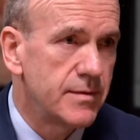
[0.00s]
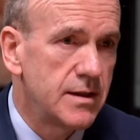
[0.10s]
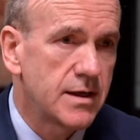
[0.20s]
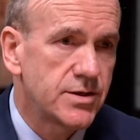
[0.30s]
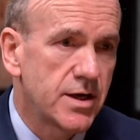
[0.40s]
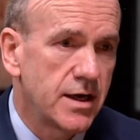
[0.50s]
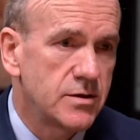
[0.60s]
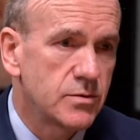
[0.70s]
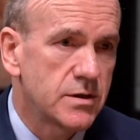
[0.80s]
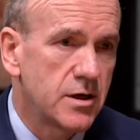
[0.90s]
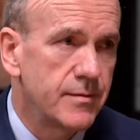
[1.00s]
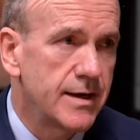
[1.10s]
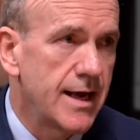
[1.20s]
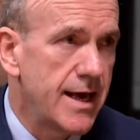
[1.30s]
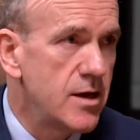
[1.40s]
I mean, that change was
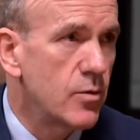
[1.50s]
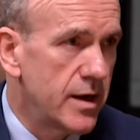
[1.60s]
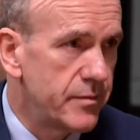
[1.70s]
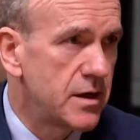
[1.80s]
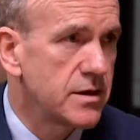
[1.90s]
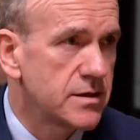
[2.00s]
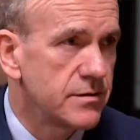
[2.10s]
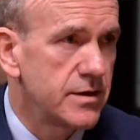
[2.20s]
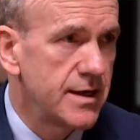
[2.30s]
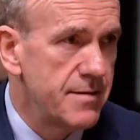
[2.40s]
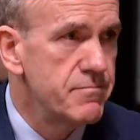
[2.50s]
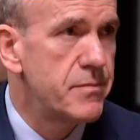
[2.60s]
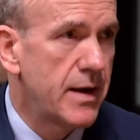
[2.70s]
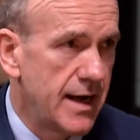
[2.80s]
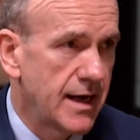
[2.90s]
coming anyway because of the
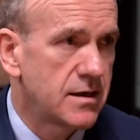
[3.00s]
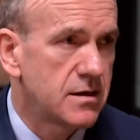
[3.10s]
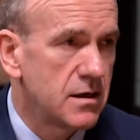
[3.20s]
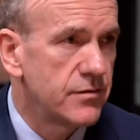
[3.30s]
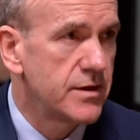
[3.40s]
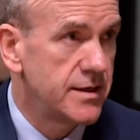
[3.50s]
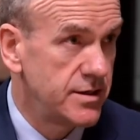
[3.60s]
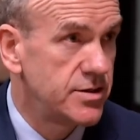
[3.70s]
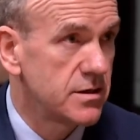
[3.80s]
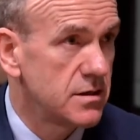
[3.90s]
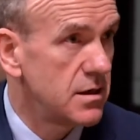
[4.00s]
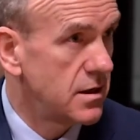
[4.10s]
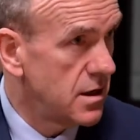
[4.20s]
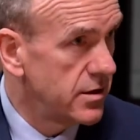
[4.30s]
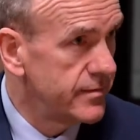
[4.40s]
impact of the digital
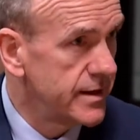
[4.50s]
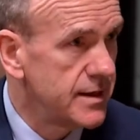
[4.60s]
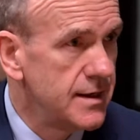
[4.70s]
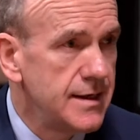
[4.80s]
economy.